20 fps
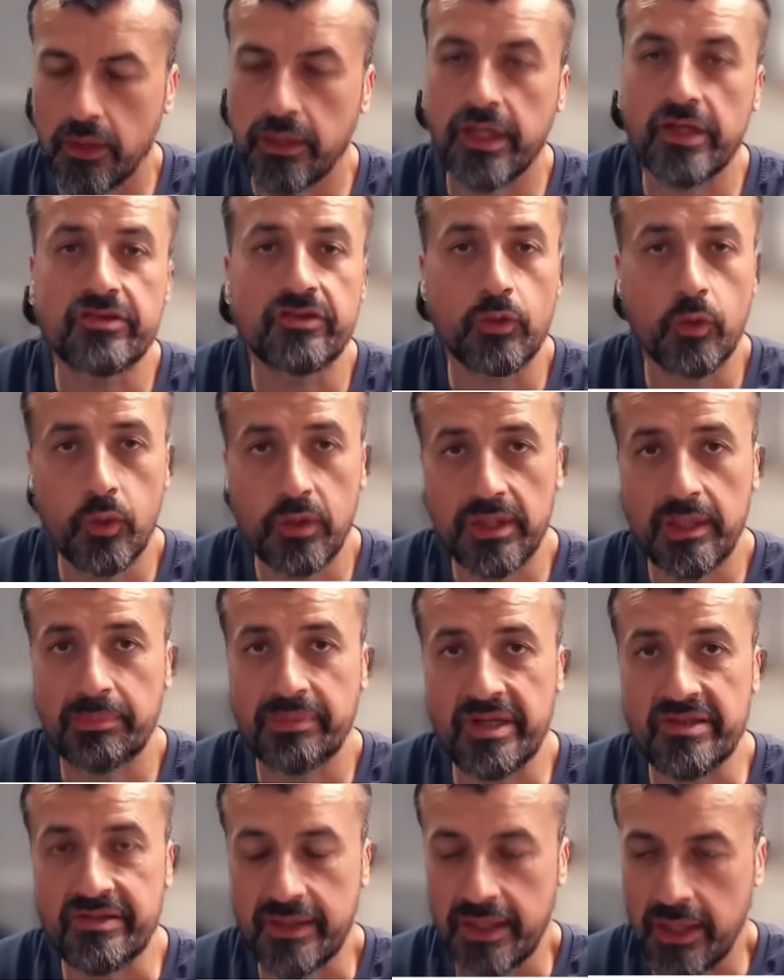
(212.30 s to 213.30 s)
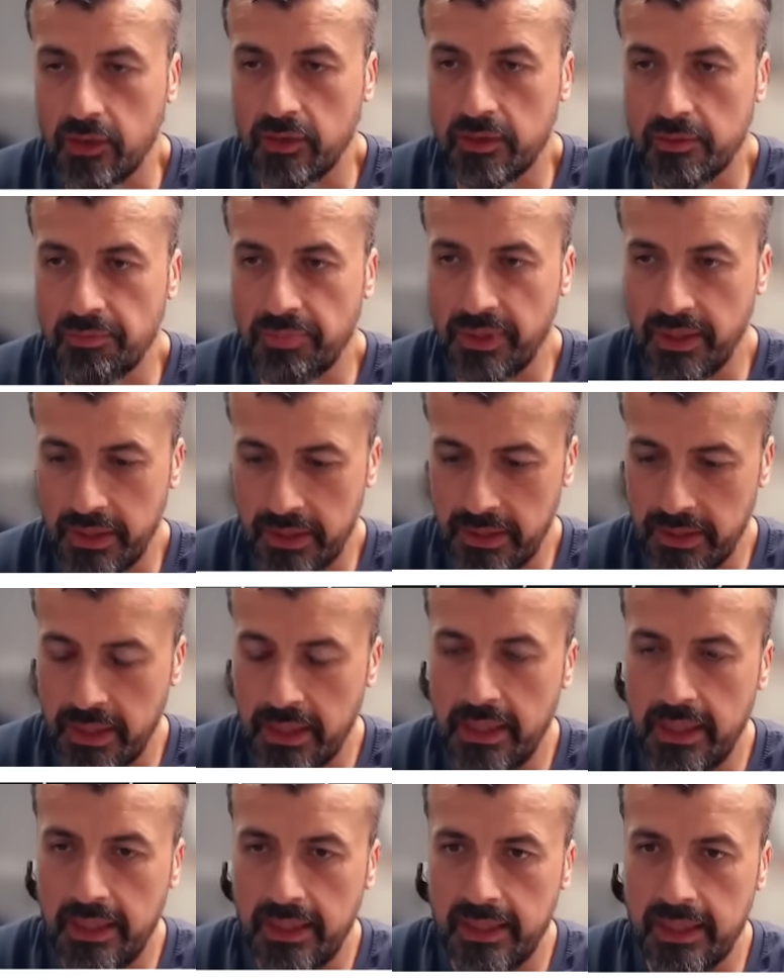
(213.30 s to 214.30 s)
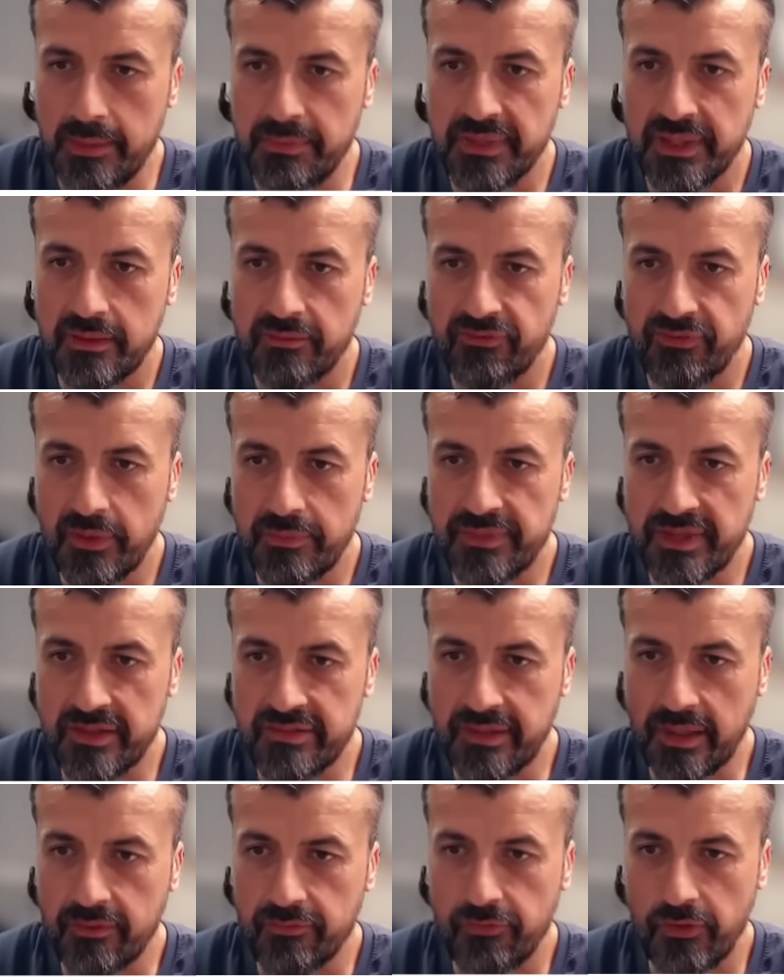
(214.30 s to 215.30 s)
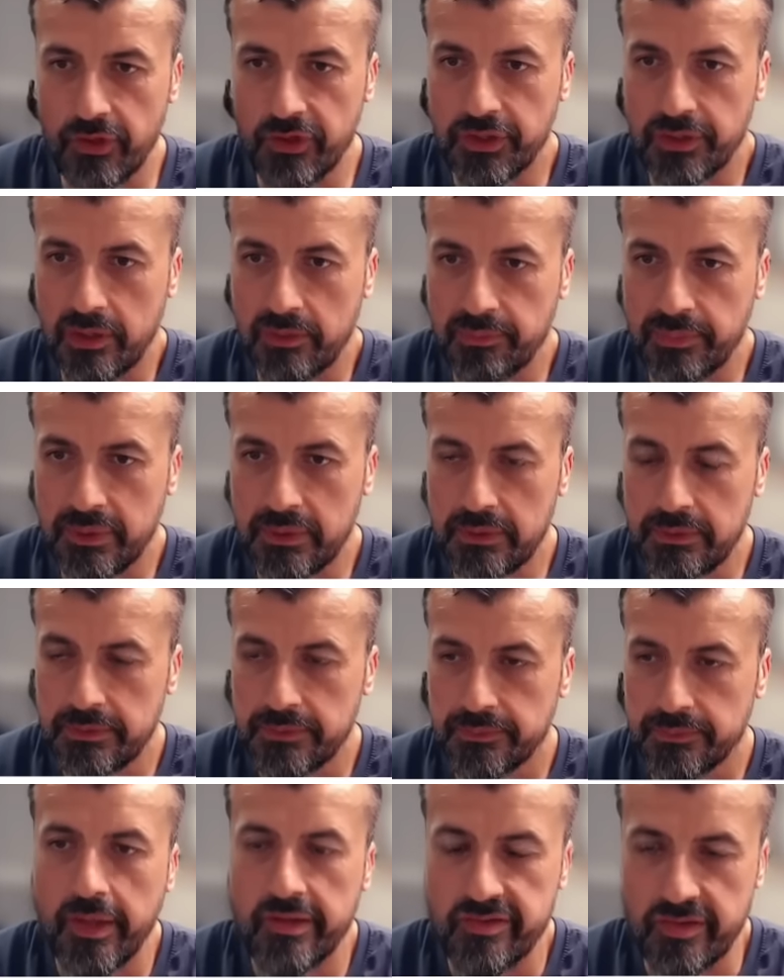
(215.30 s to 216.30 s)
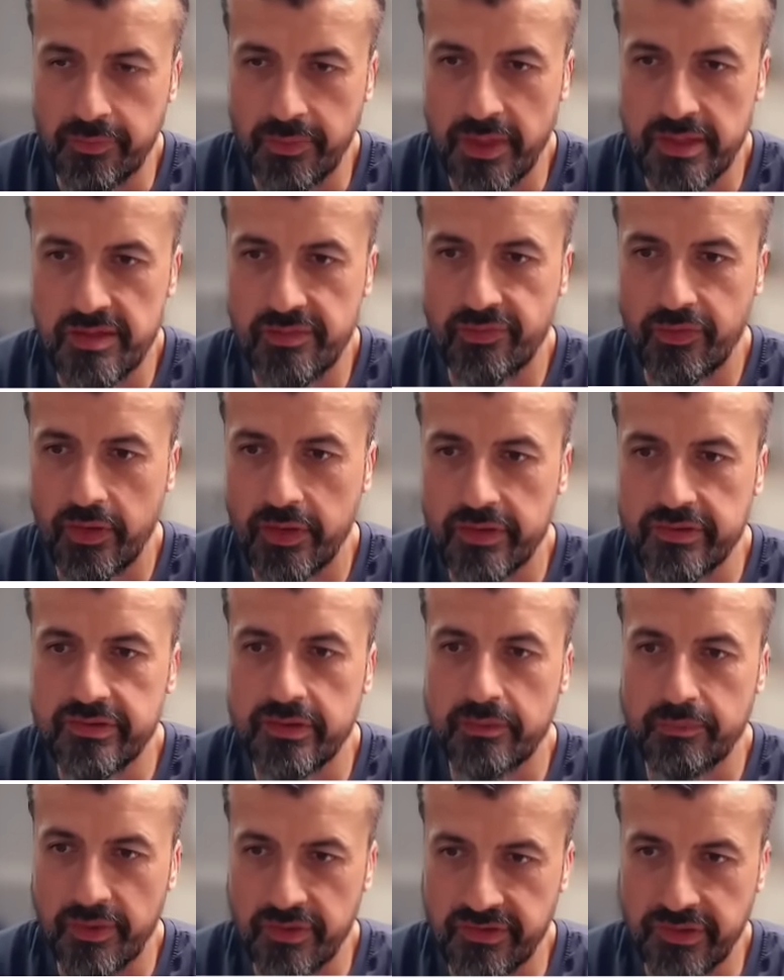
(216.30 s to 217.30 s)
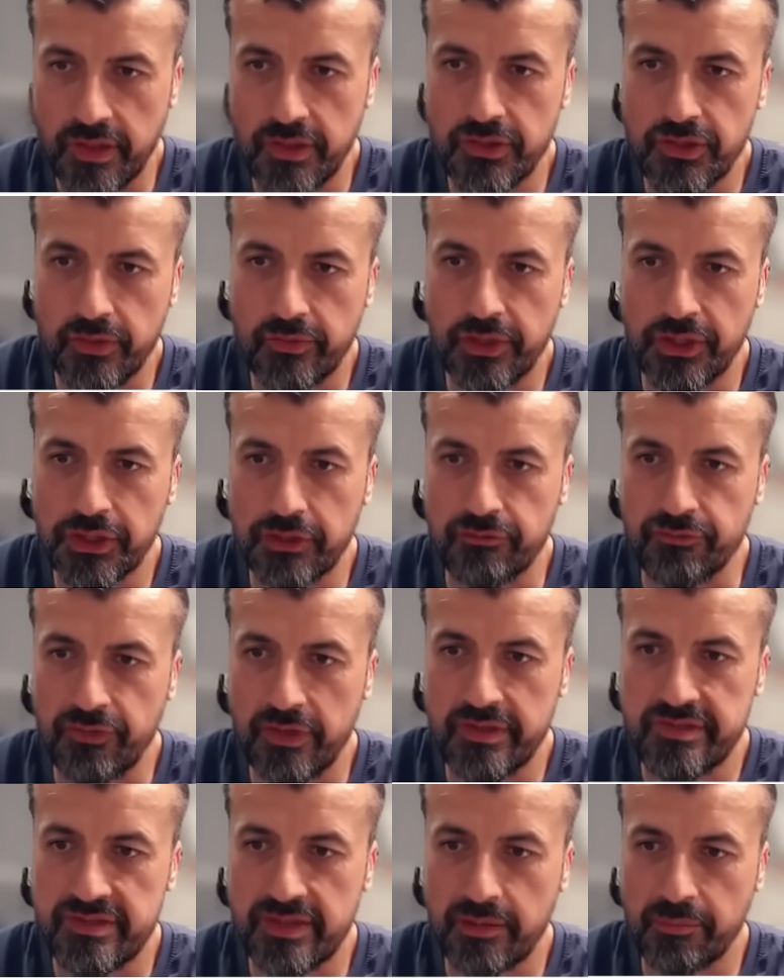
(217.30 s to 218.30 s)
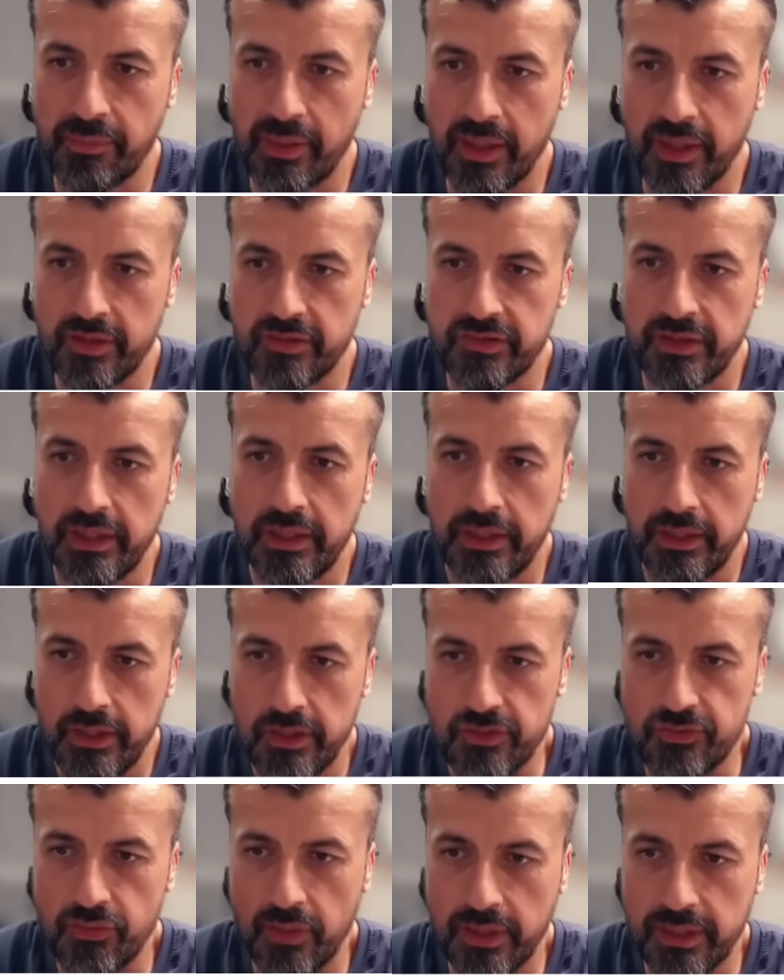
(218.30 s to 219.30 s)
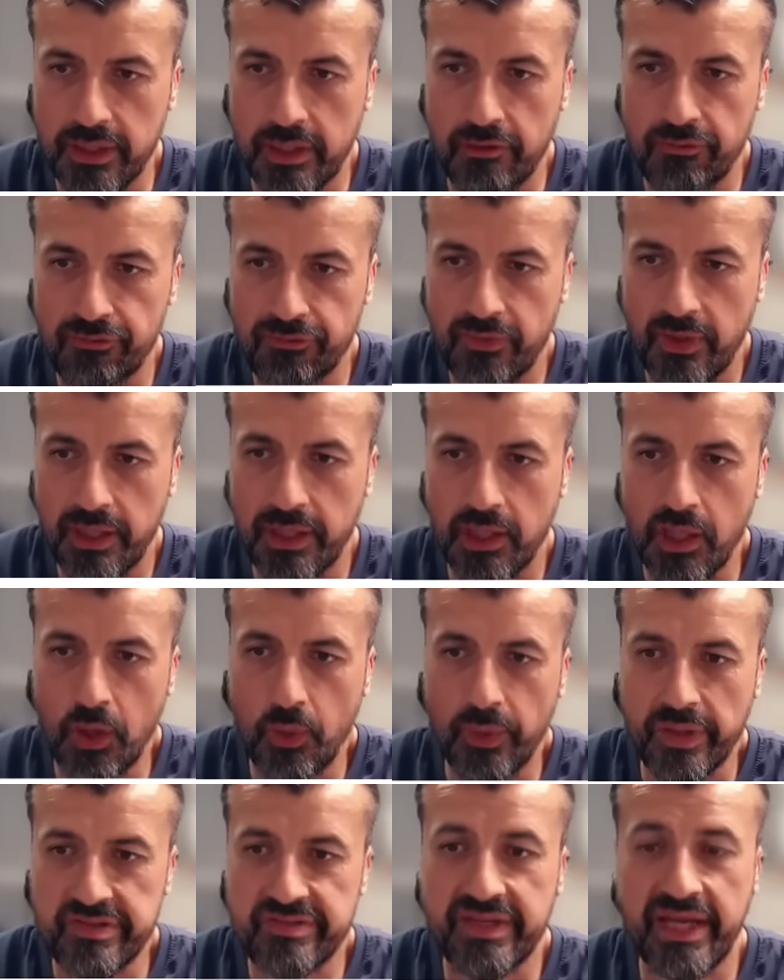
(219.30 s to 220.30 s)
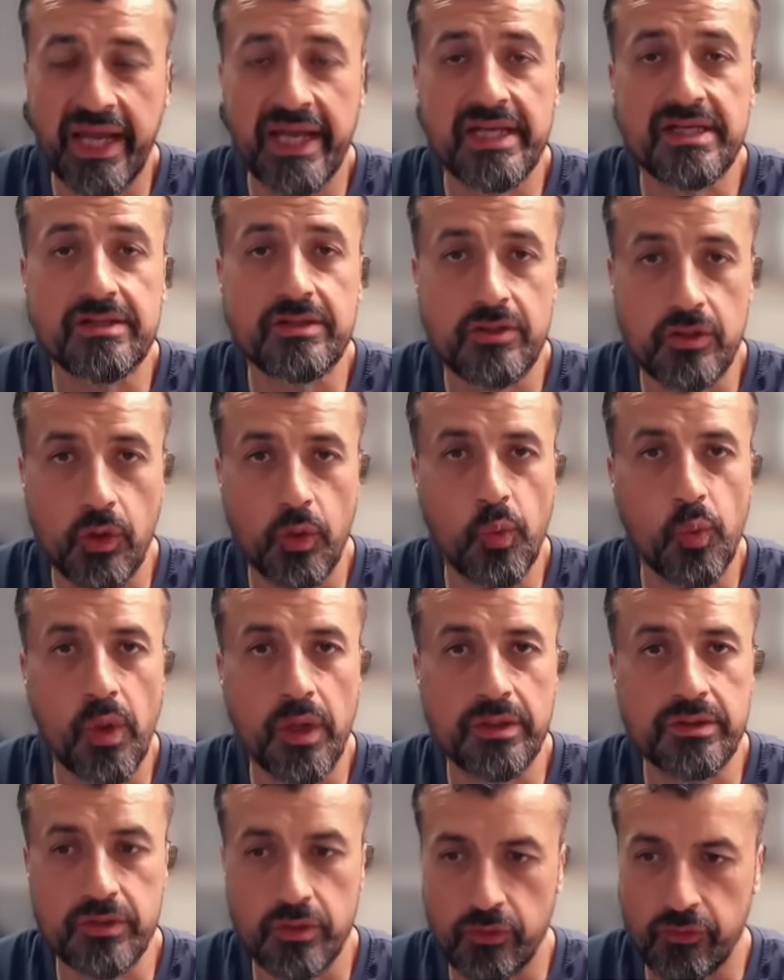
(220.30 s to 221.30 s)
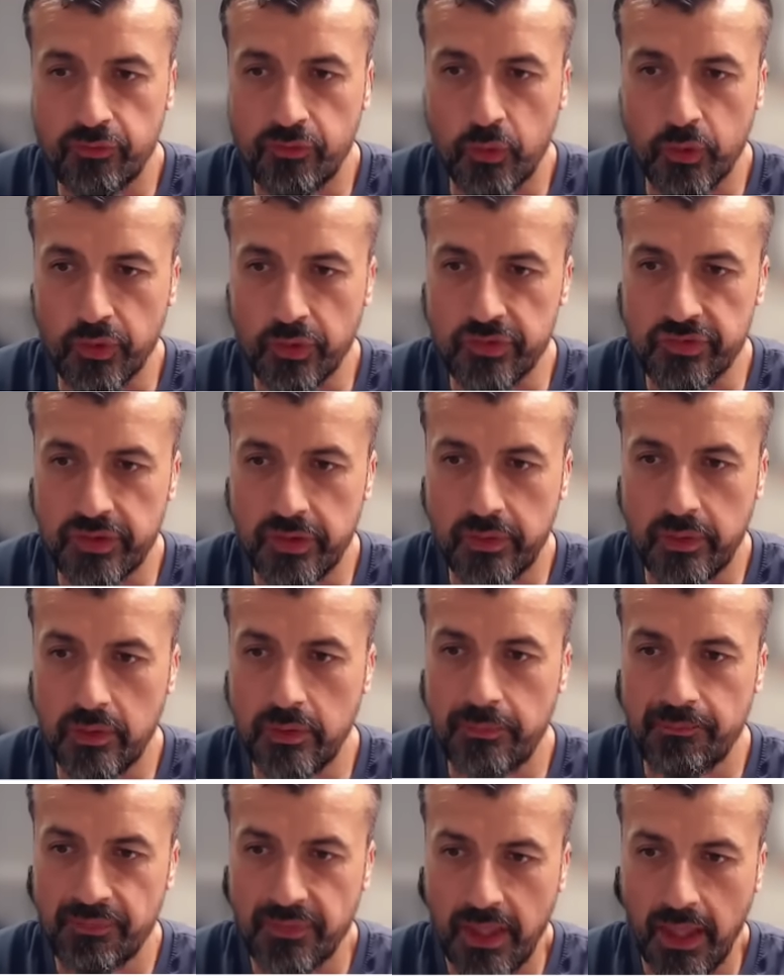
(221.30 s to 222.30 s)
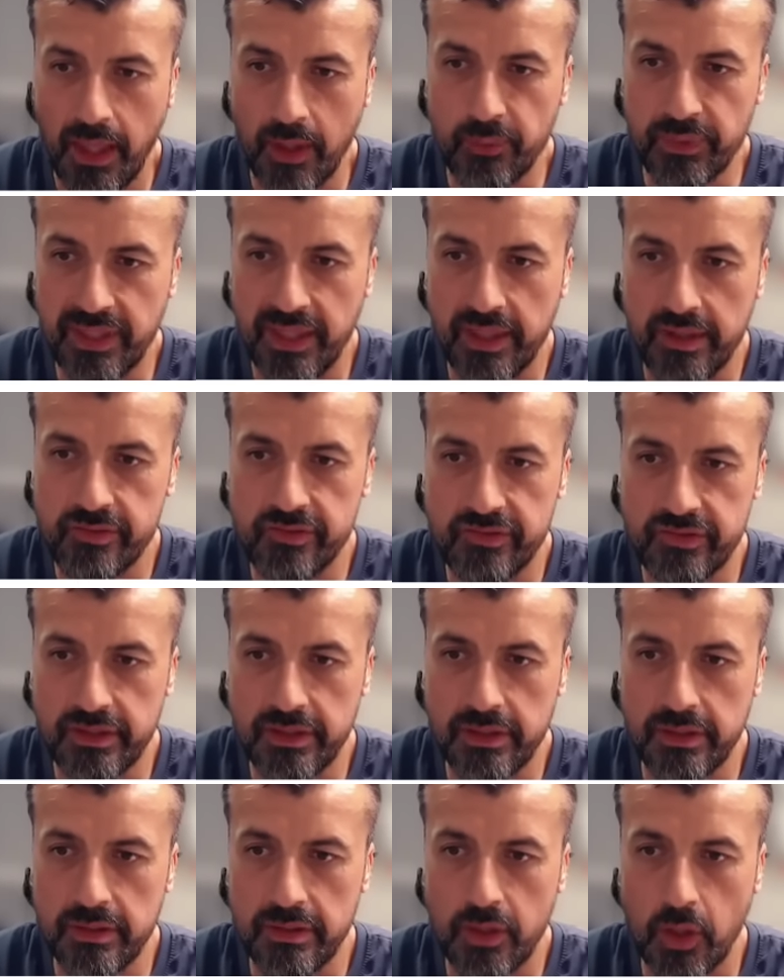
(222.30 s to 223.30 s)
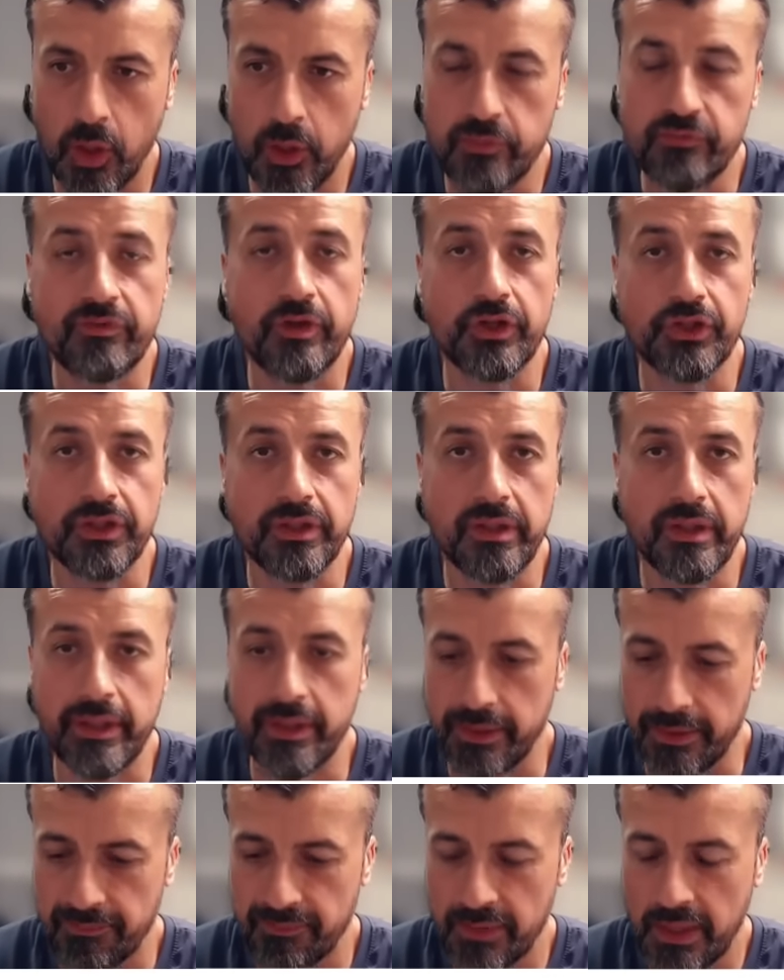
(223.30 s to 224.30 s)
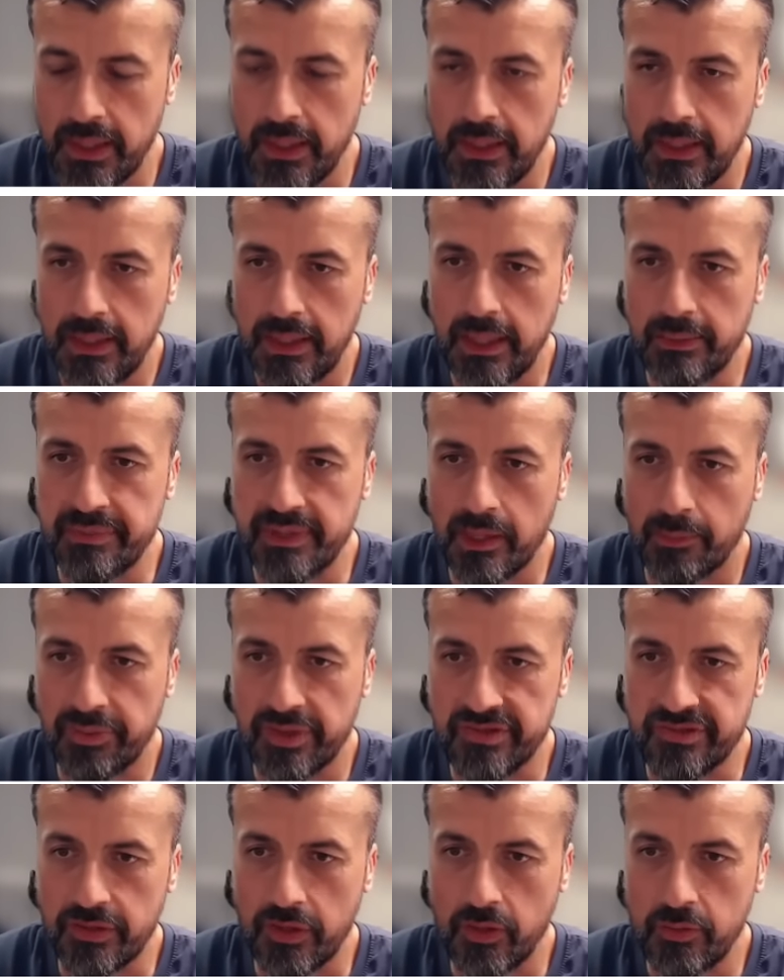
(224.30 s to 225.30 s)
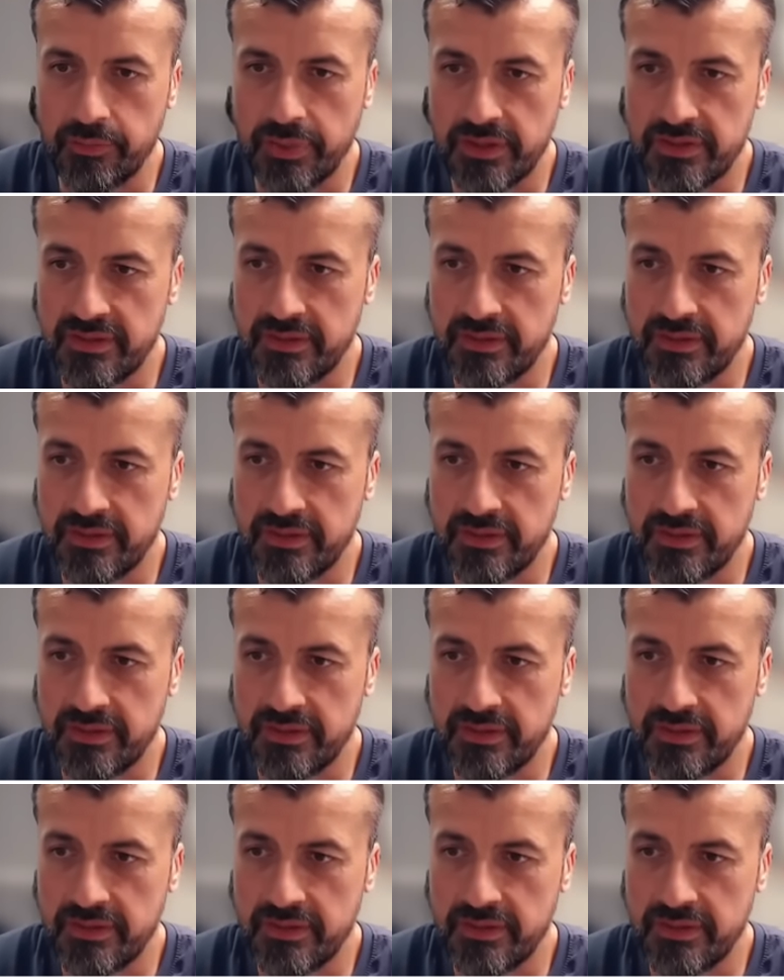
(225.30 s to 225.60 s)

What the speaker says: Okay, so all the updates are now complete. Let me confirm the exact version number. Okay, so my device, my second generation Fire Stick Max, is running FireOS 8.1.4.0, and we can see the home version there. Let me now press the home